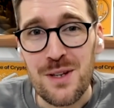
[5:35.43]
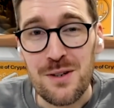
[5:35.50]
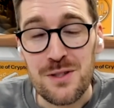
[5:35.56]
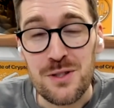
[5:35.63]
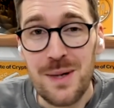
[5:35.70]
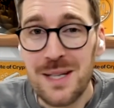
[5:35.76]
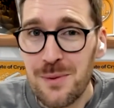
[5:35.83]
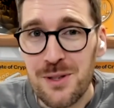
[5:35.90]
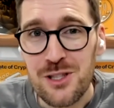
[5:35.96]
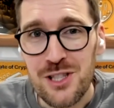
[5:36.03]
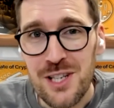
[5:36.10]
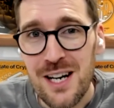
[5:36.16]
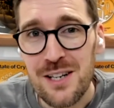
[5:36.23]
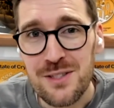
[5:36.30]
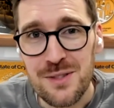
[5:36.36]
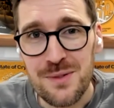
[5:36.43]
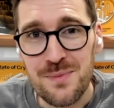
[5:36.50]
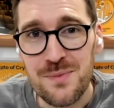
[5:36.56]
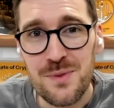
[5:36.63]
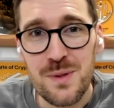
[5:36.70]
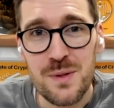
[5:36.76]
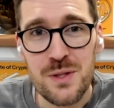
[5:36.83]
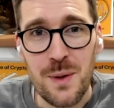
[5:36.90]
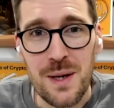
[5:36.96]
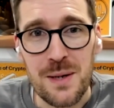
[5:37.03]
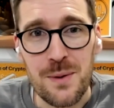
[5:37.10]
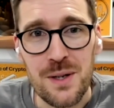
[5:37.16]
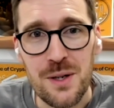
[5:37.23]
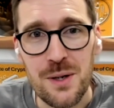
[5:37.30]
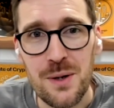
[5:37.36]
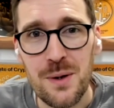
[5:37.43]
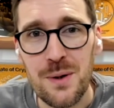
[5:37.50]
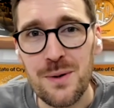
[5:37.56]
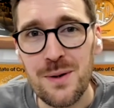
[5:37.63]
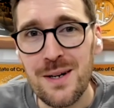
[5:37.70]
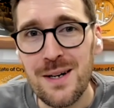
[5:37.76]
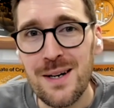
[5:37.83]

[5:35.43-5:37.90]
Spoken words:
21 Shares and 21 Co,